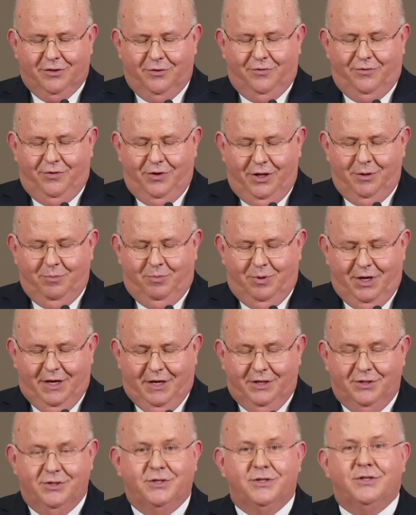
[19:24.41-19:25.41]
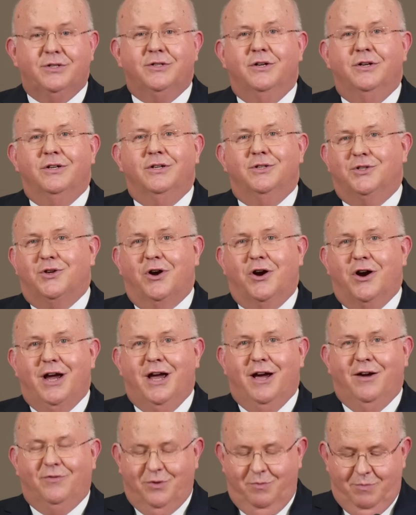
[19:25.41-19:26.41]
the Philippines, sorry, I
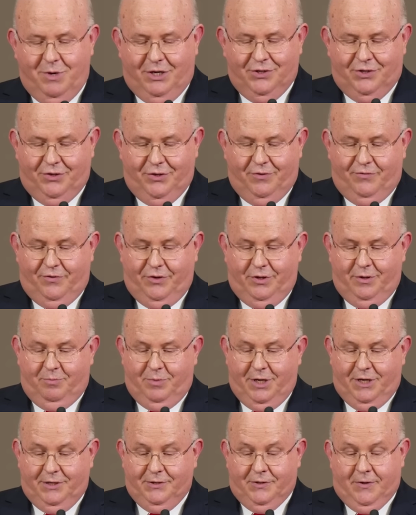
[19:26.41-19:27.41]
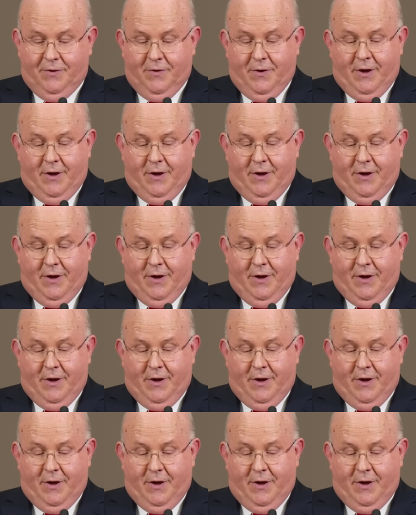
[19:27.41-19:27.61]
have to mention the Philippines,